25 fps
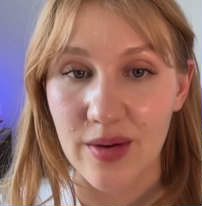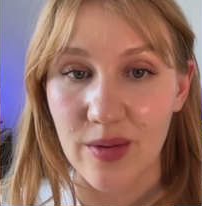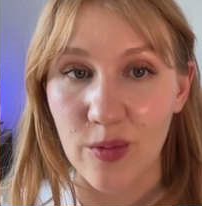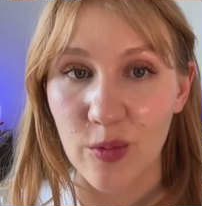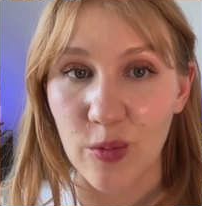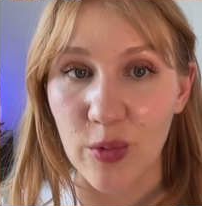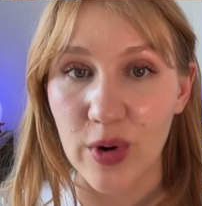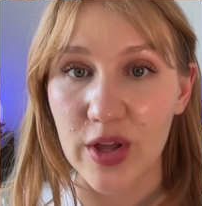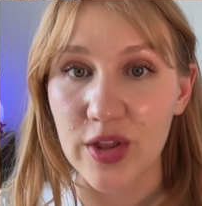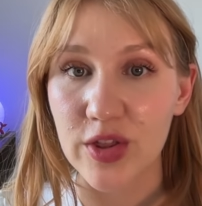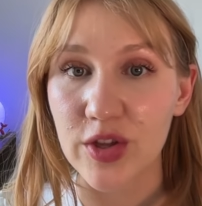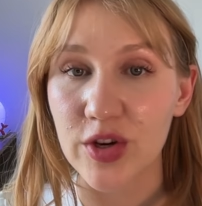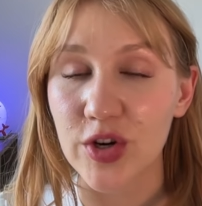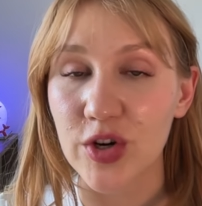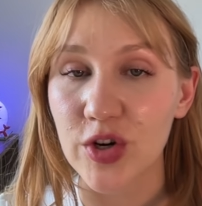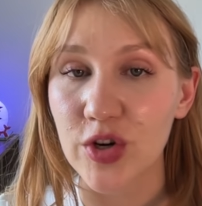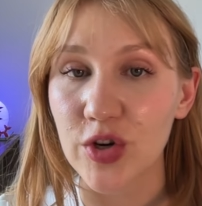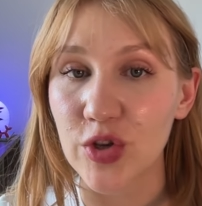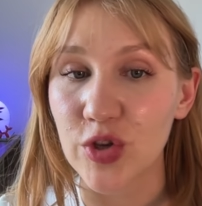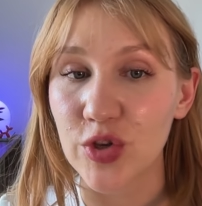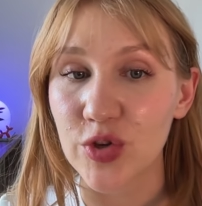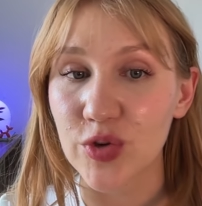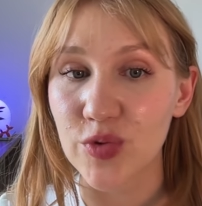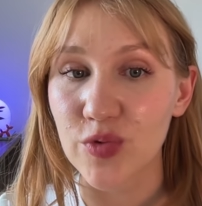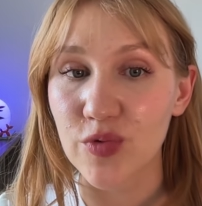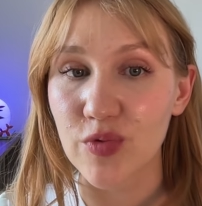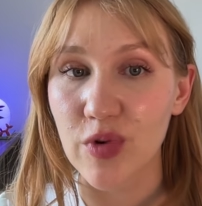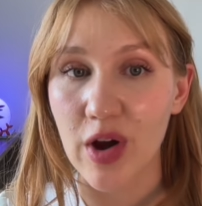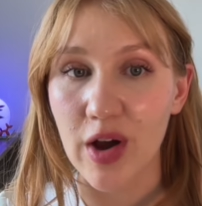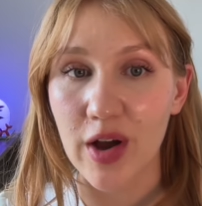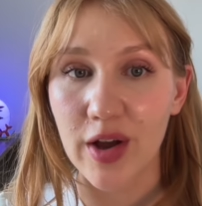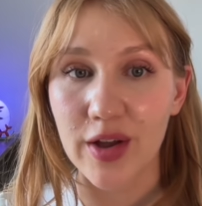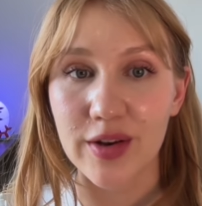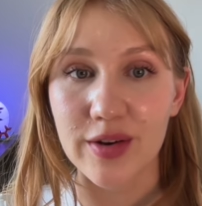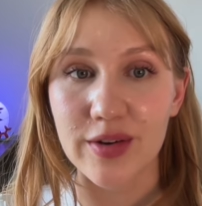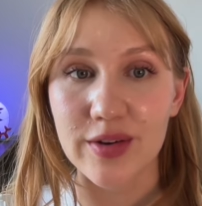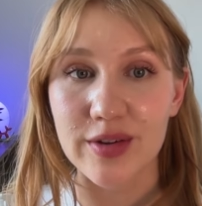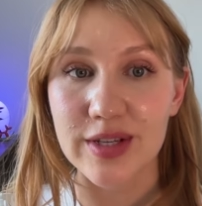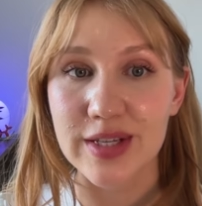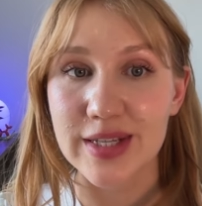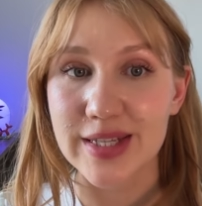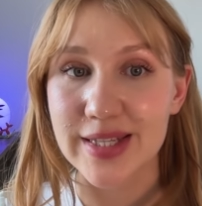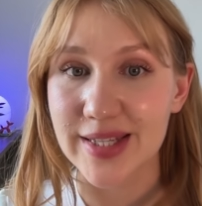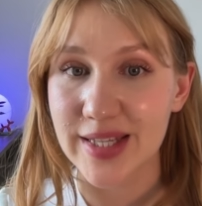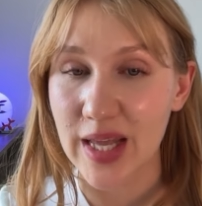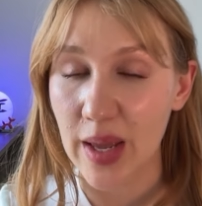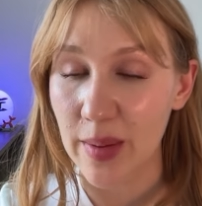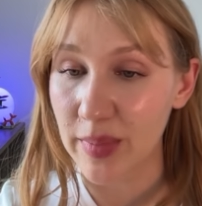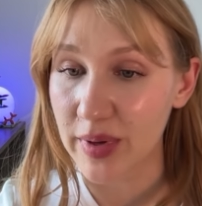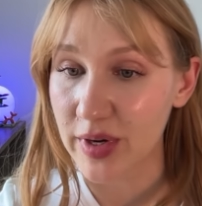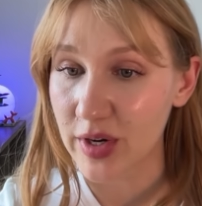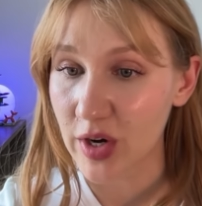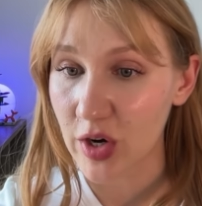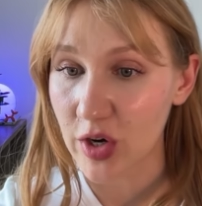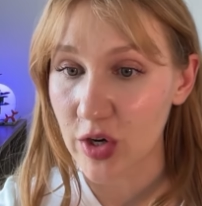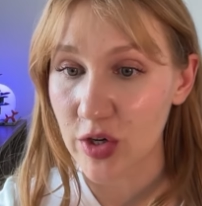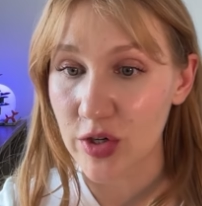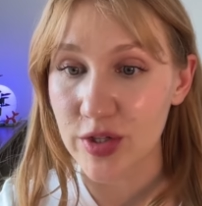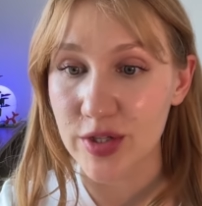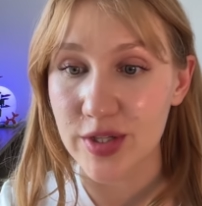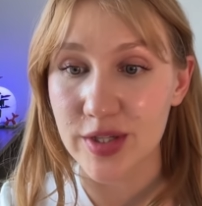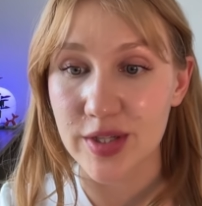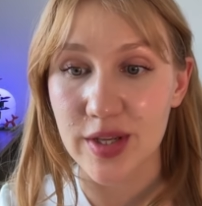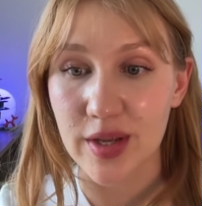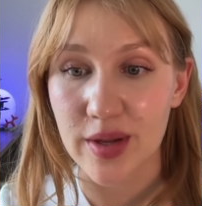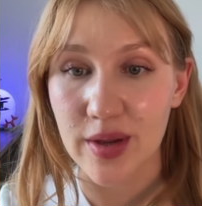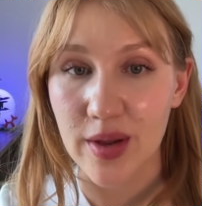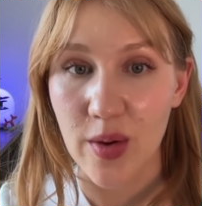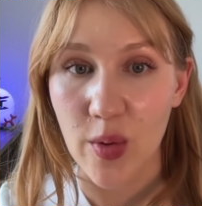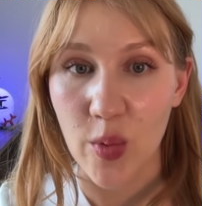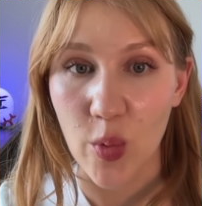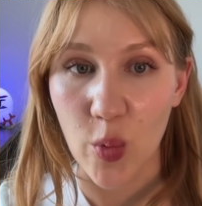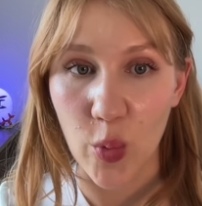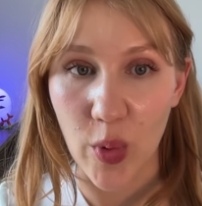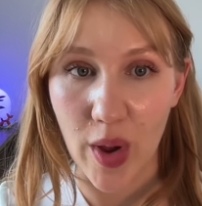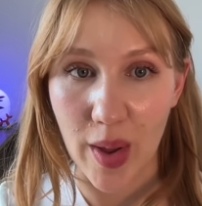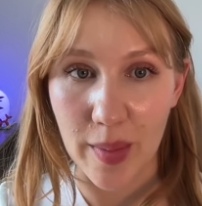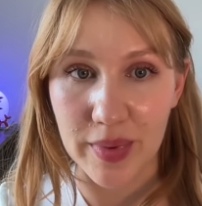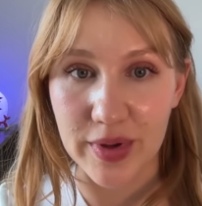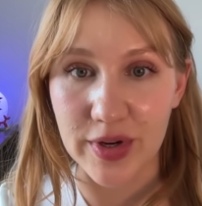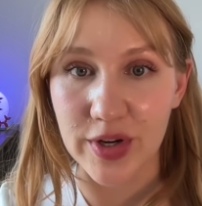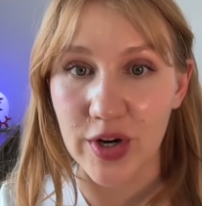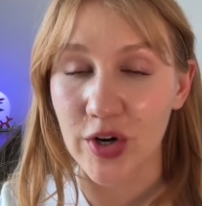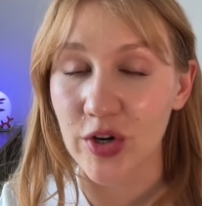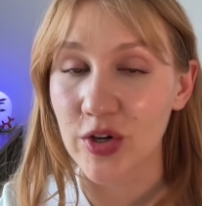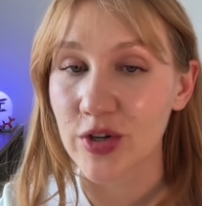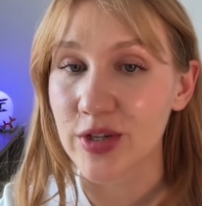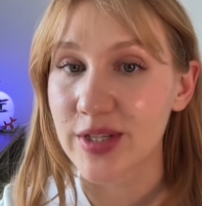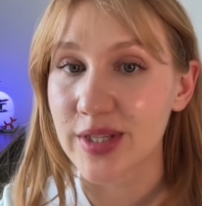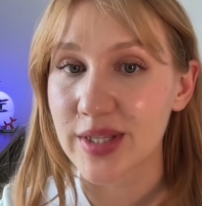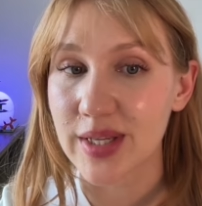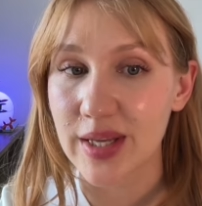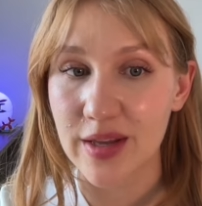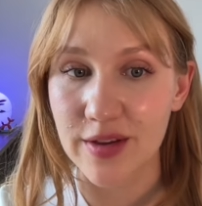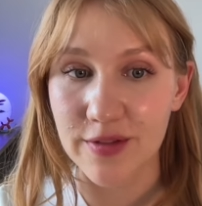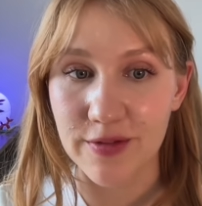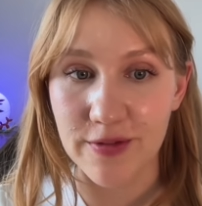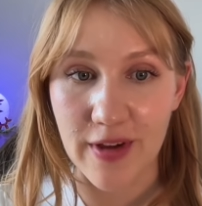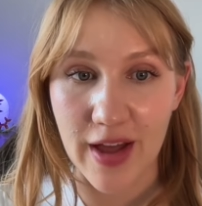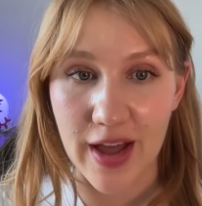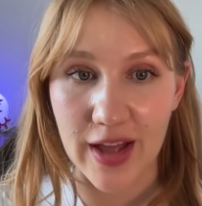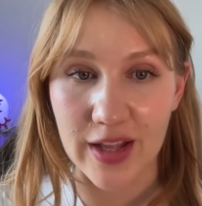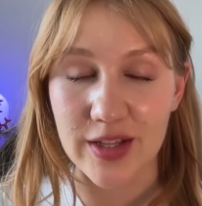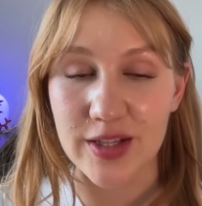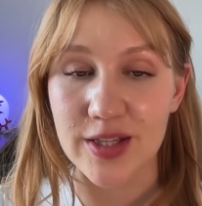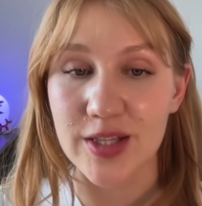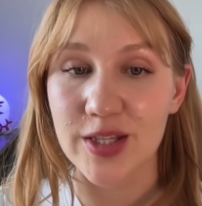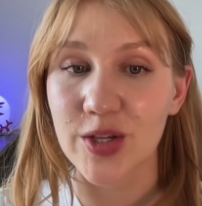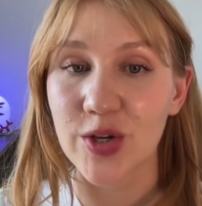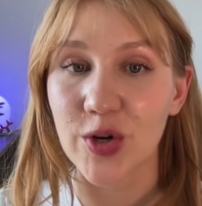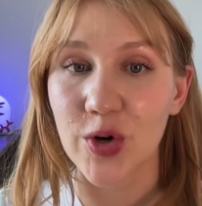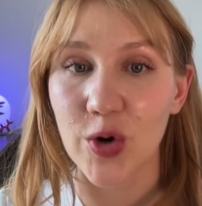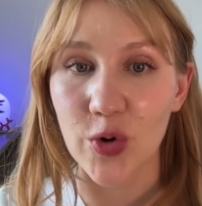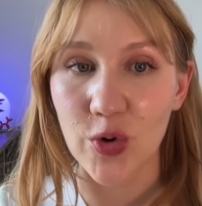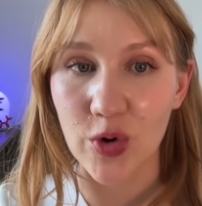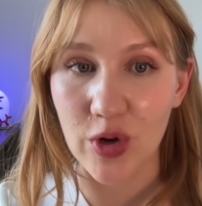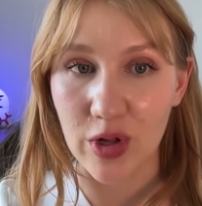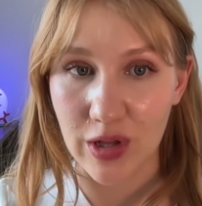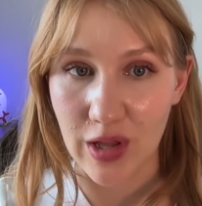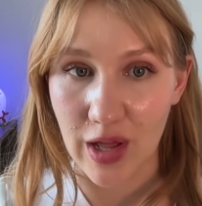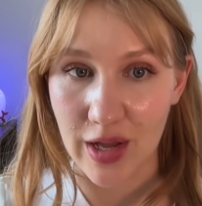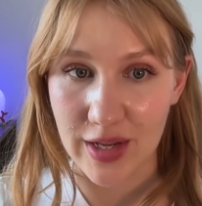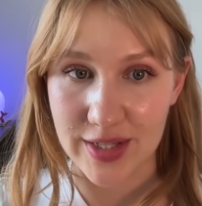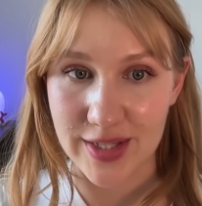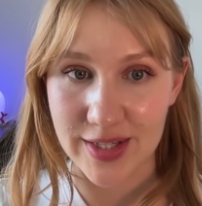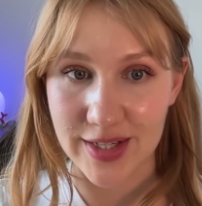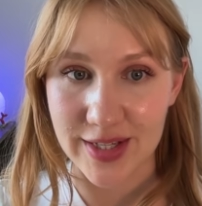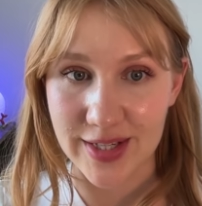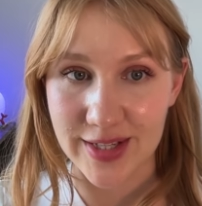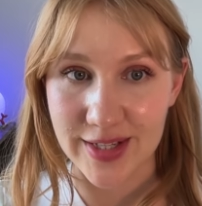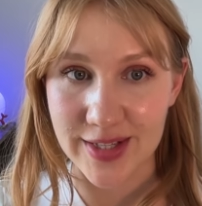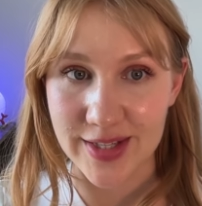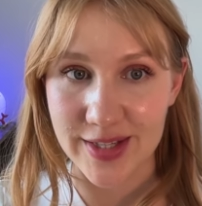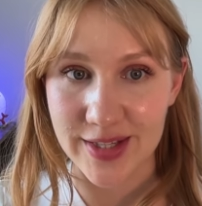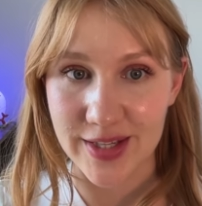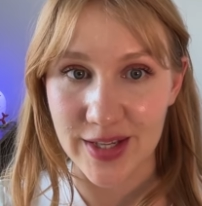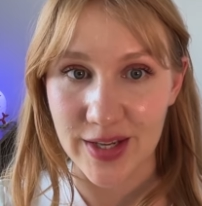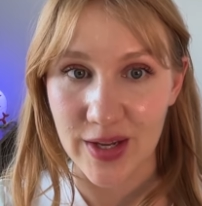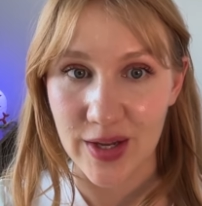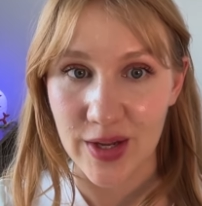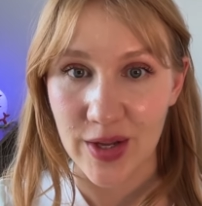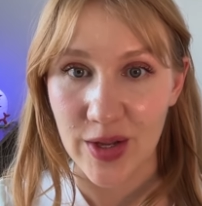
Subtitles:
Whether you run seminars, webinars, events, or classes,